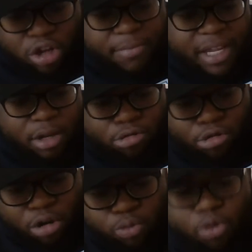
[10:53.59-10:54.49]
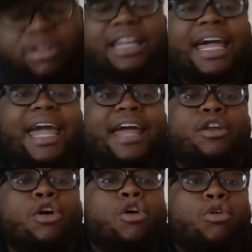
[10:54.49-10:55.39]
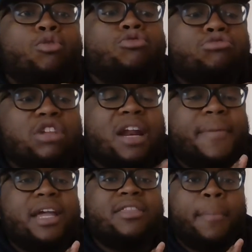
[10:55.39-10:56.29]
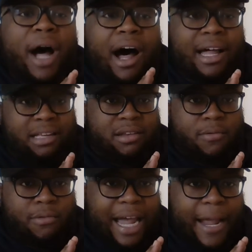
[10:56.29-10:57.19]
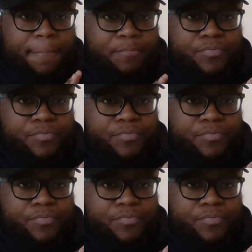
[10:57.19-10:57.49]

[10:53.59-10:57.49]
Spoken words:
going to rule the land? Who's going to be the boss, right?